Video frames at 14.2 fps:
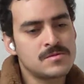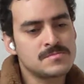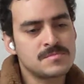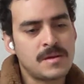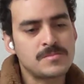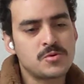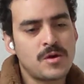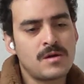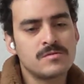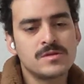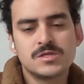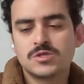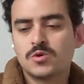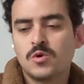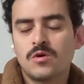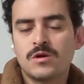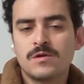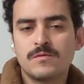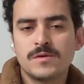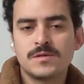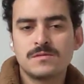sometimes we're on
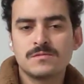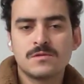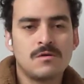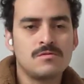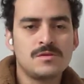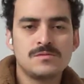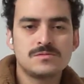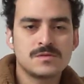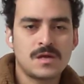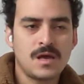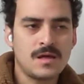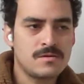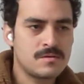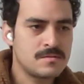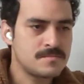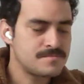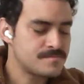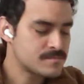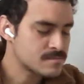Discord, we're coding together,